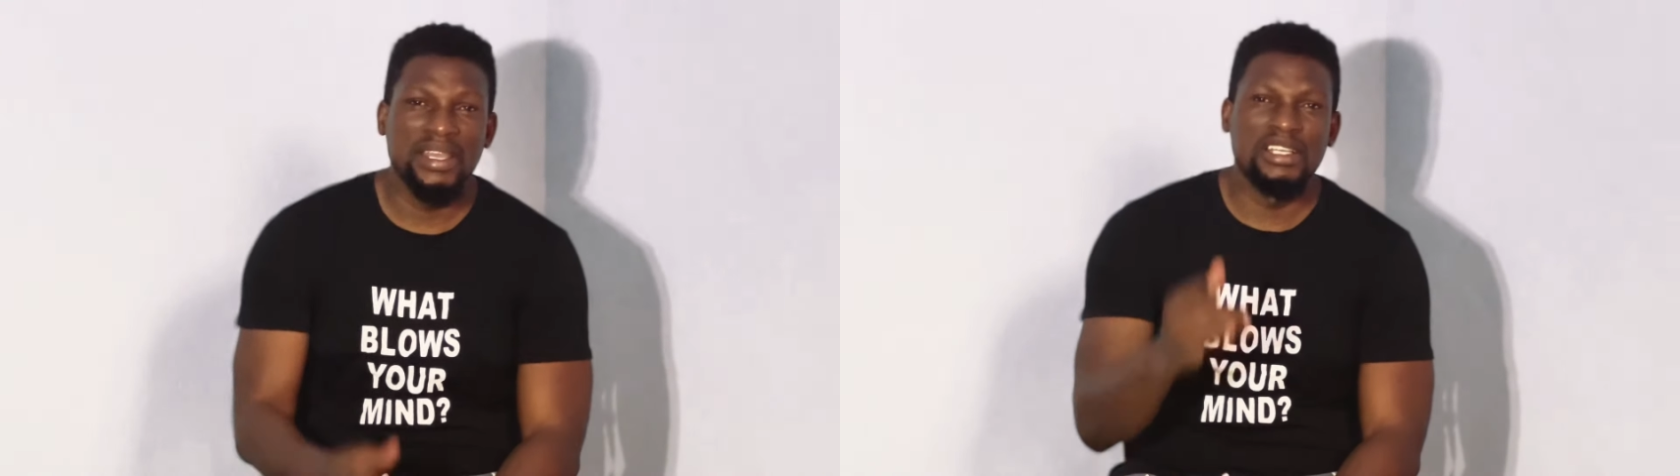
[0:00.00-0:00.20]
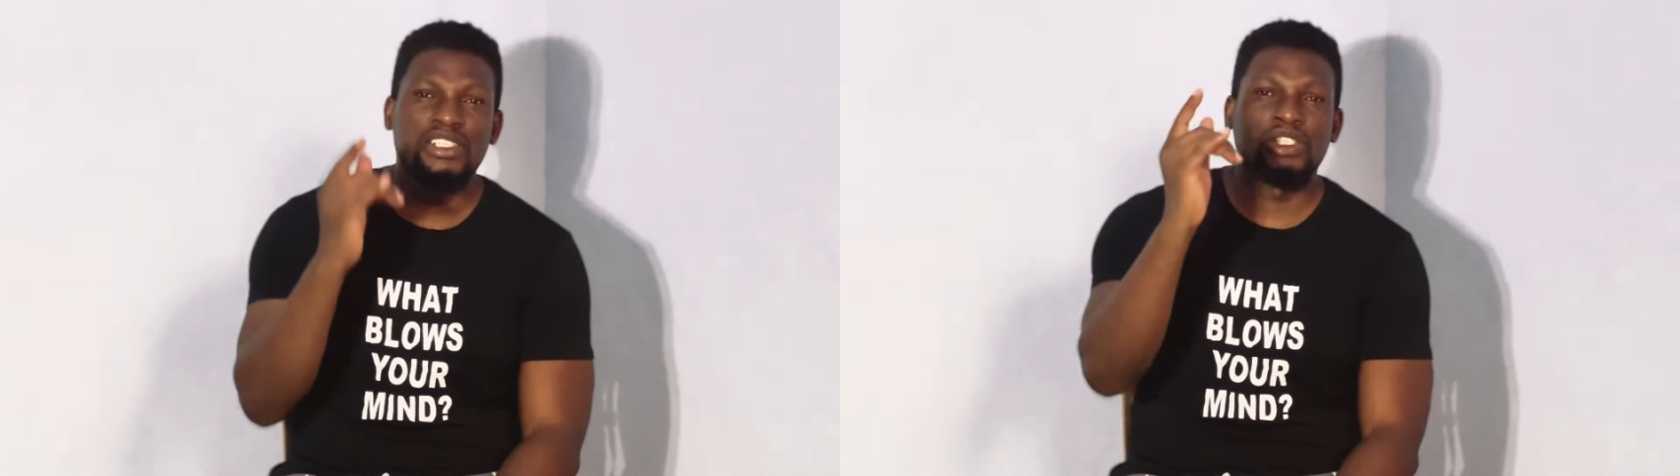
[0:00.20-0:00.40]

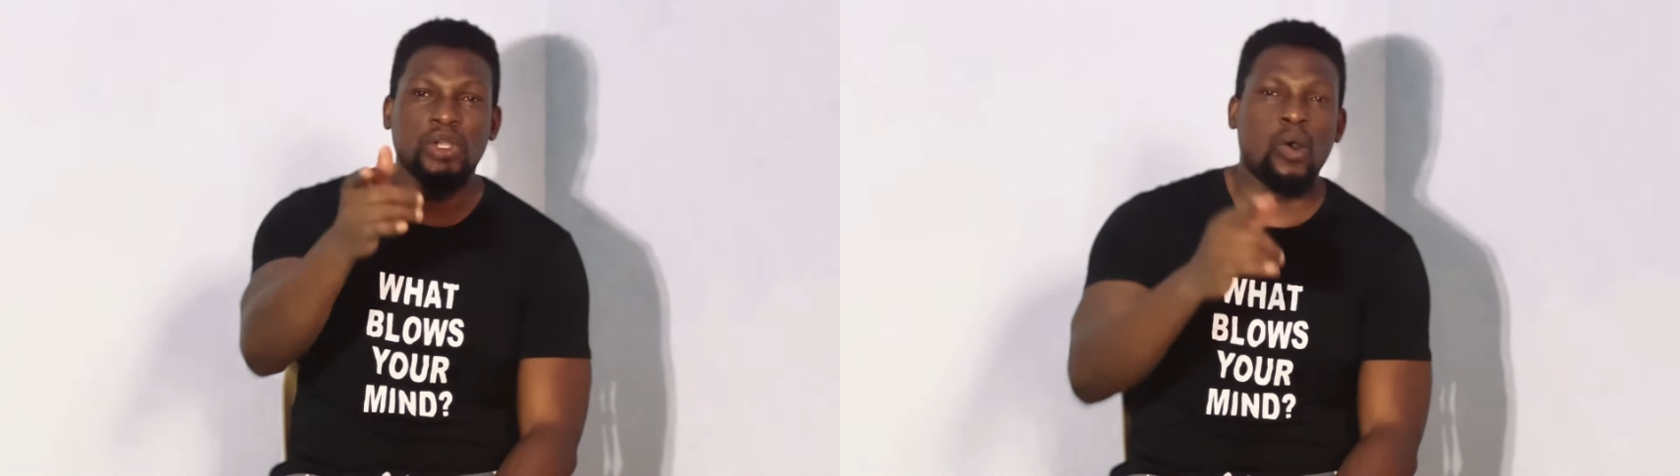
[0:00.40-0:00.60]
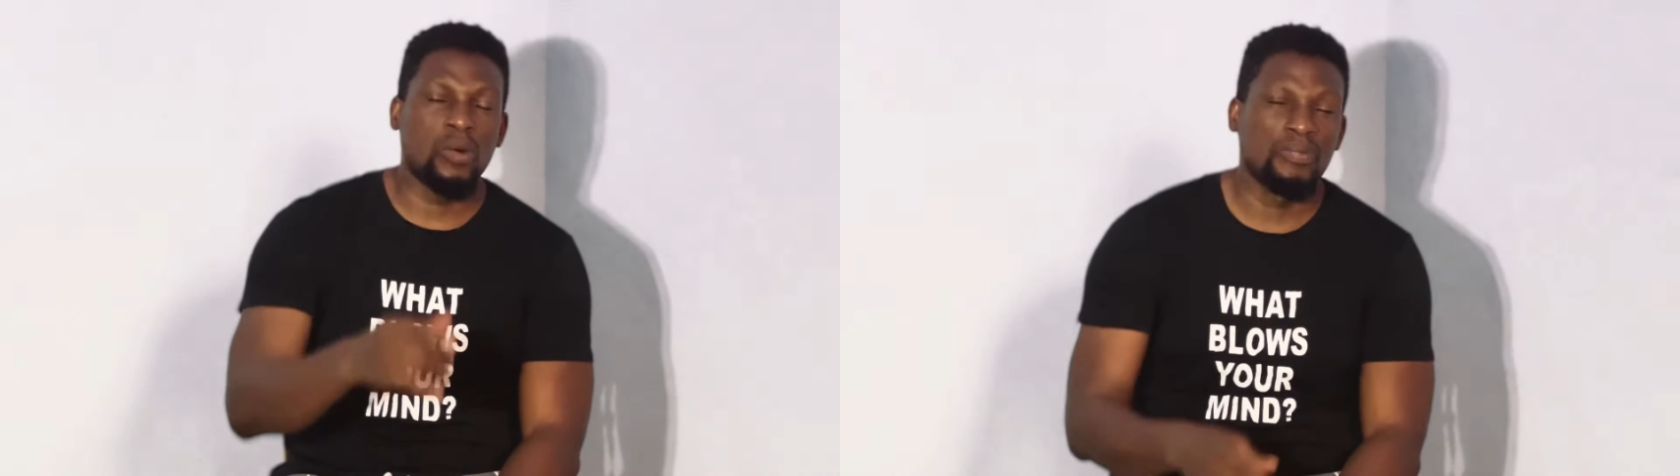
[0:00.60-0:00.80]

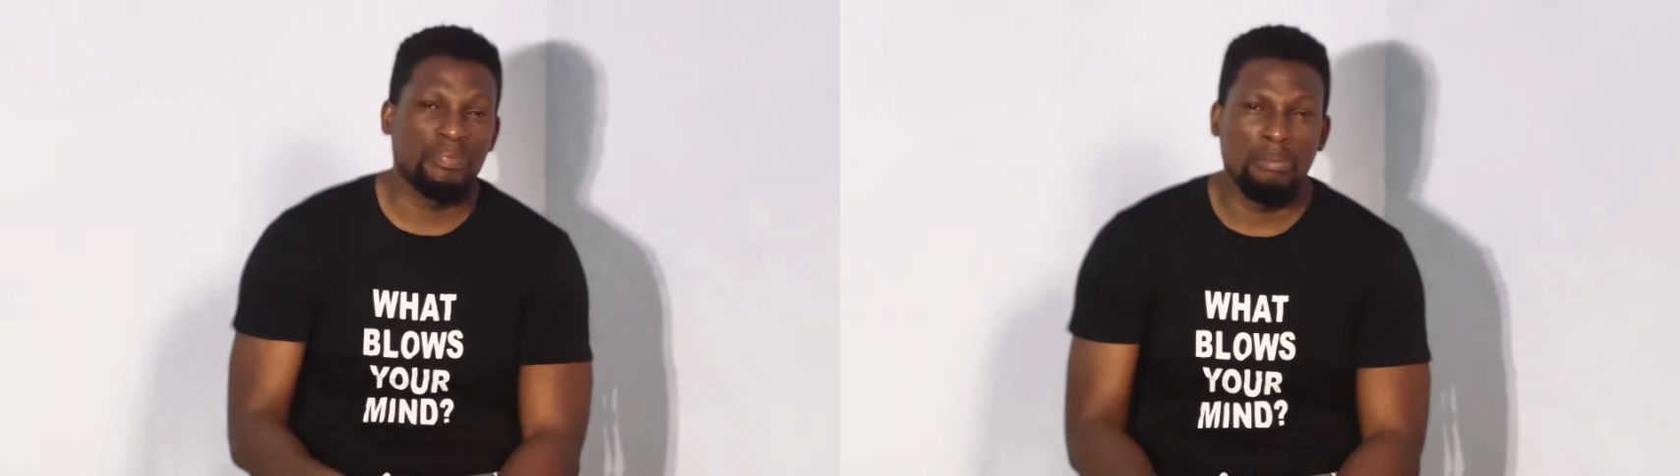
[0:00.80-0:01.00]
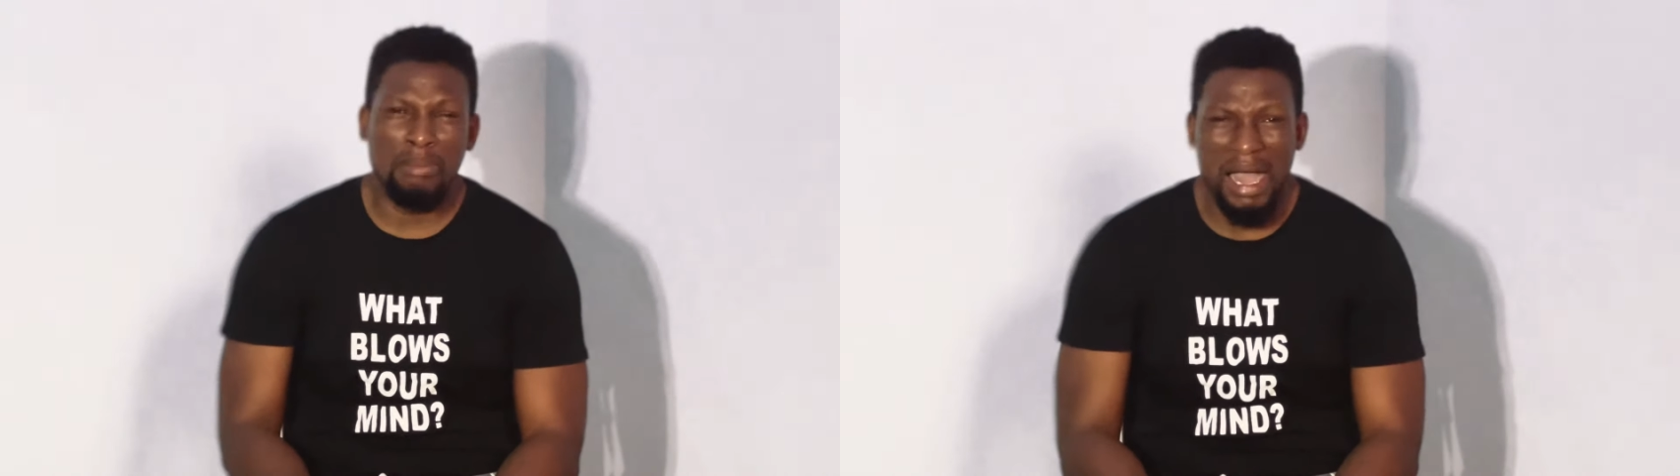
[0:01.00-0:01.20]
So,
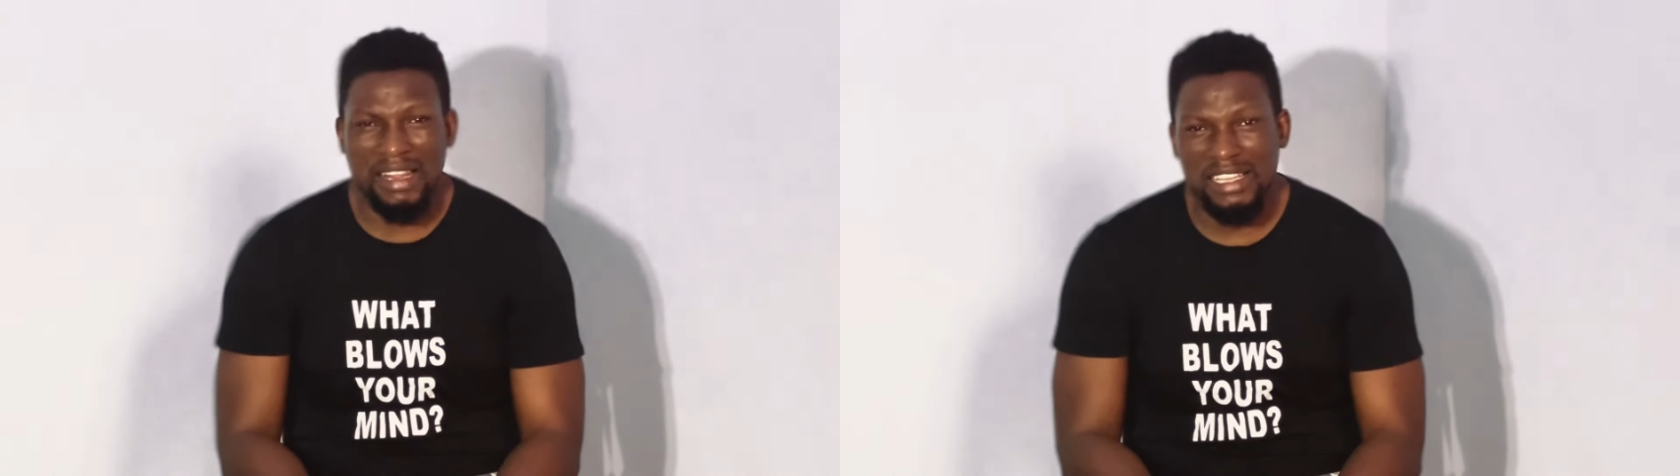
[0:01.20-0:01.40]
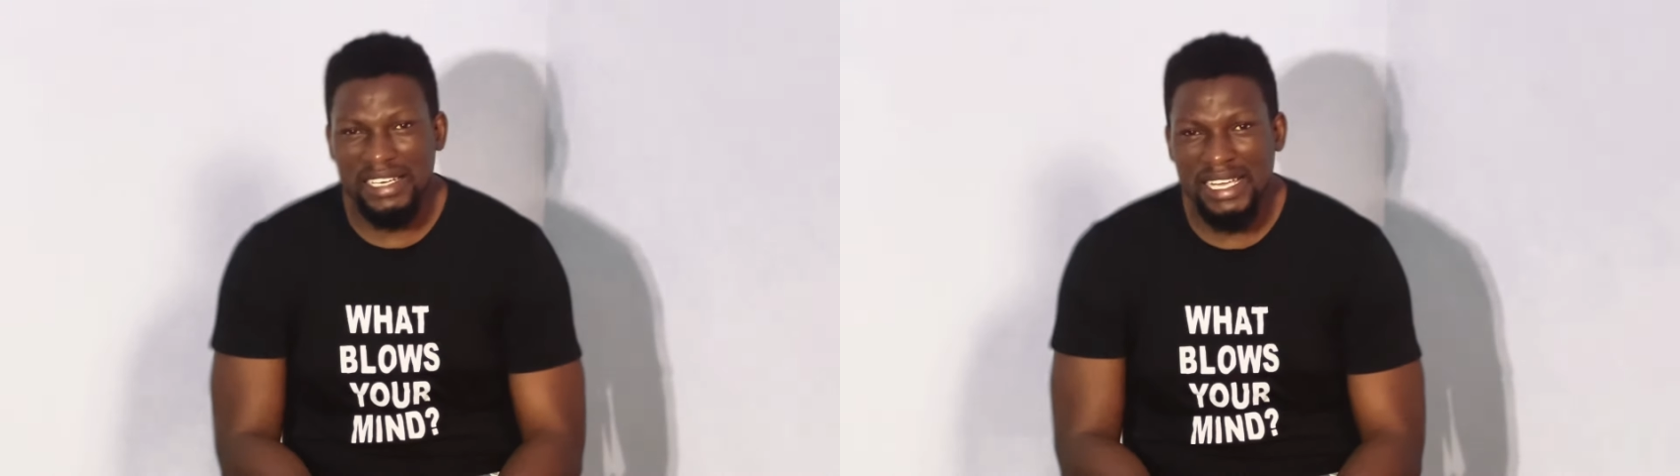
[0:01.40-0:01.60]
mark
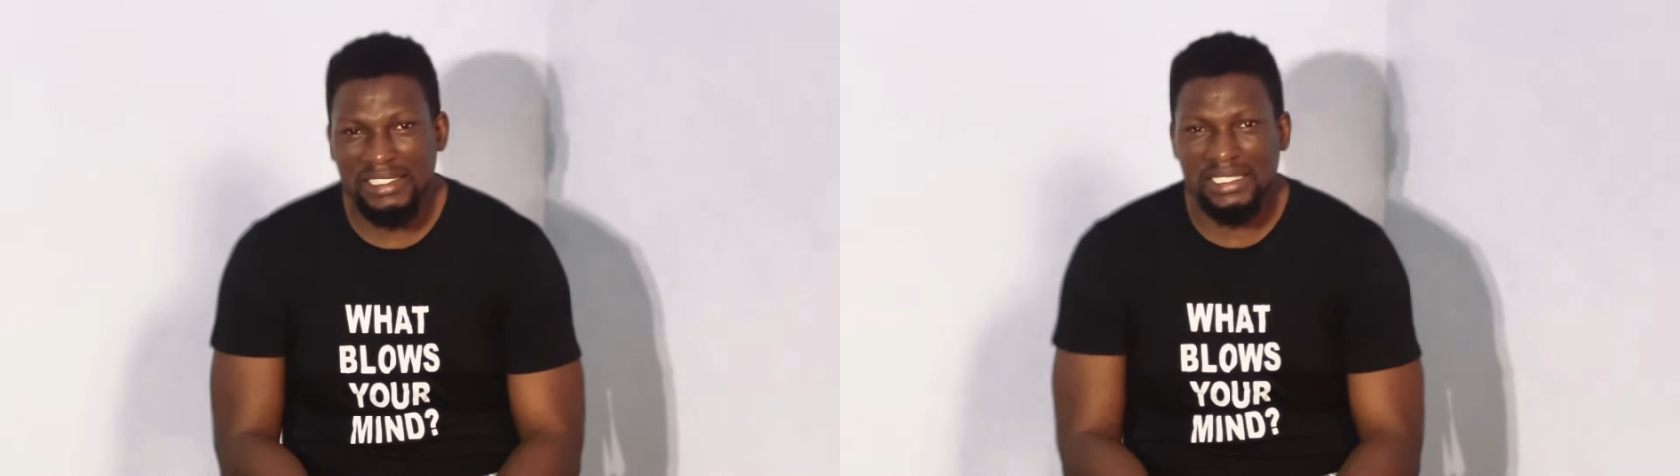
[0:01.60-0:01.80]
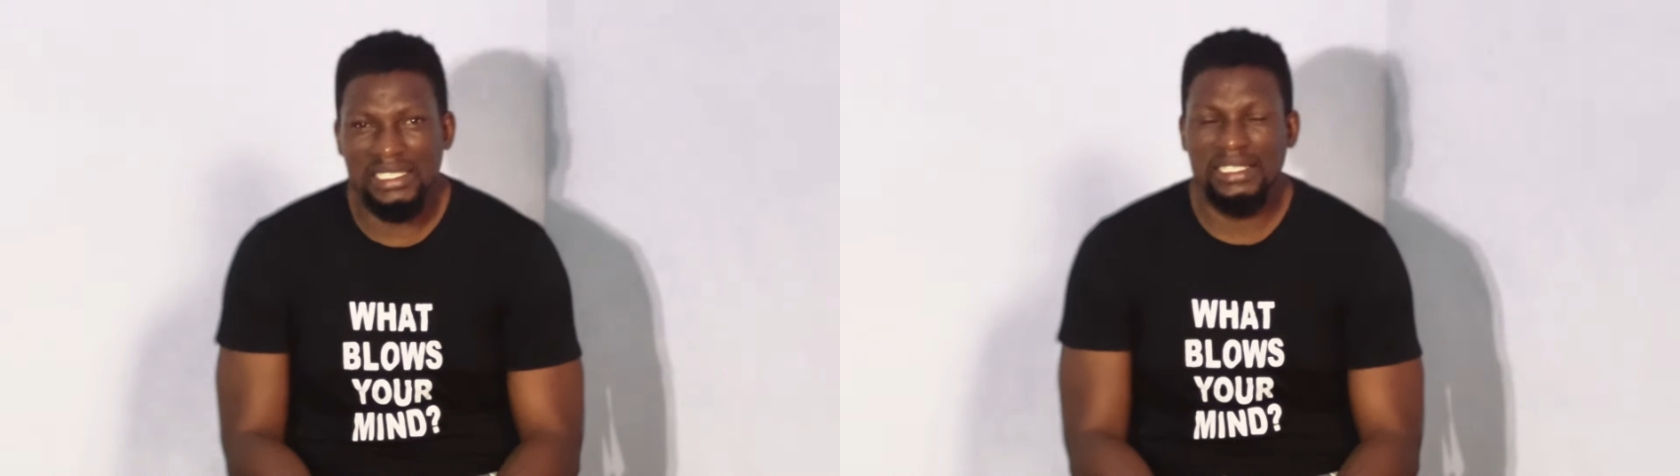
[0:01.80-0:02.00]
the
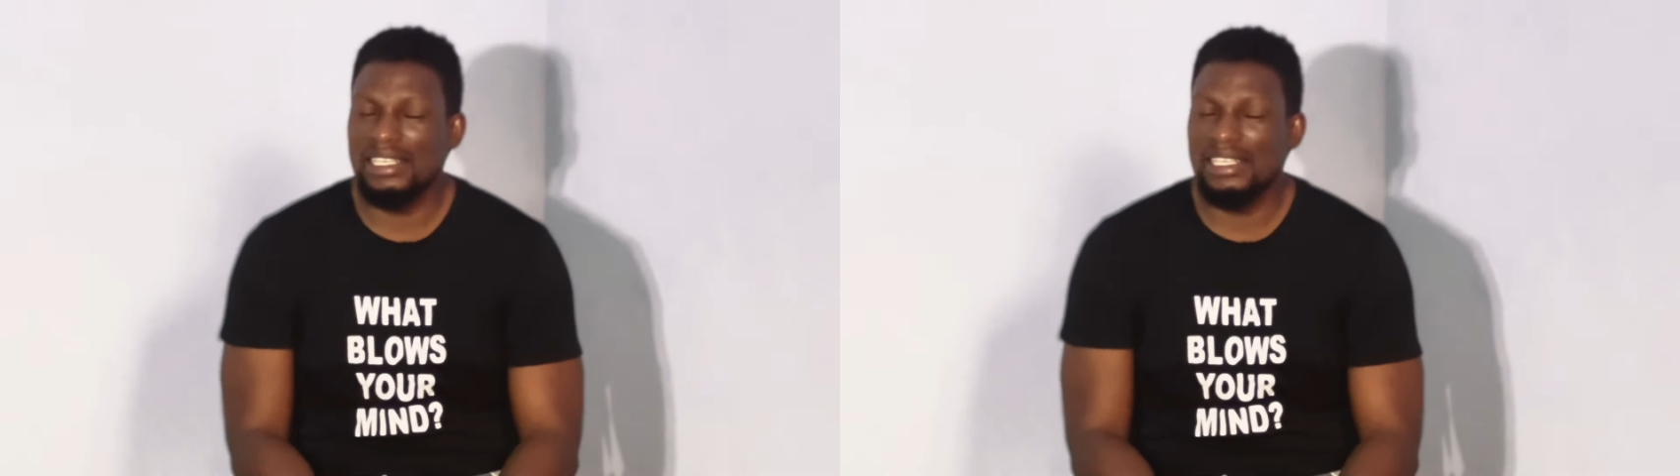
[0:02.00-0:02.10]
date.